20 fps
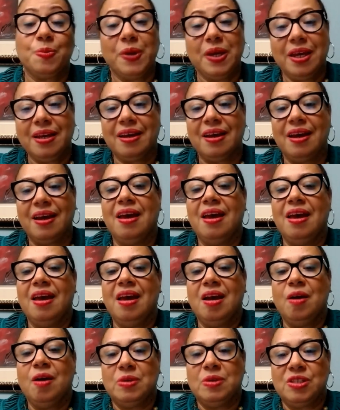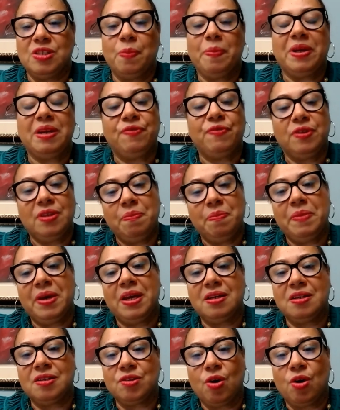week with somebody from the
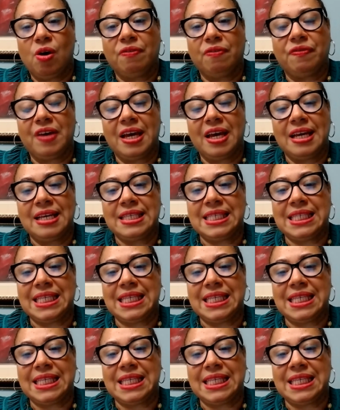mayor's office,